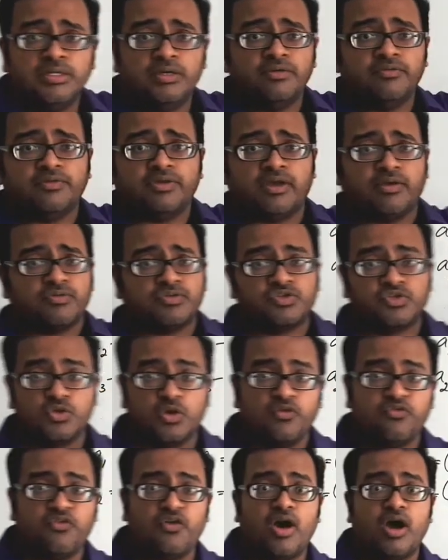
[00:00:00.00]
We have so
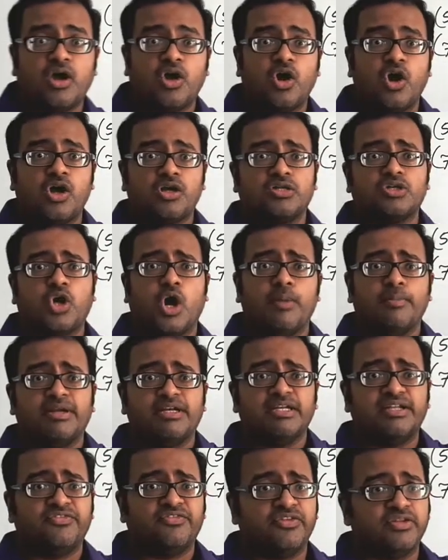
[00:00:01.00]
far got common
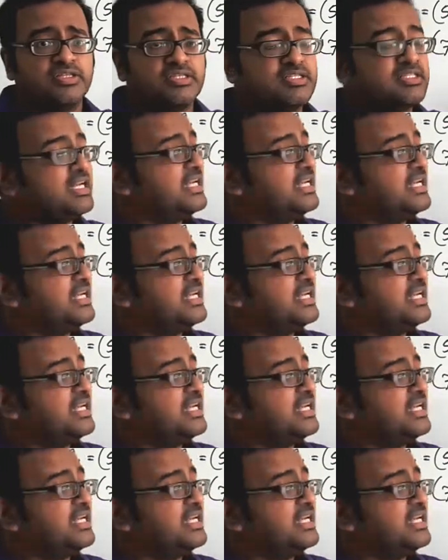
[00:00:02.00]
difference.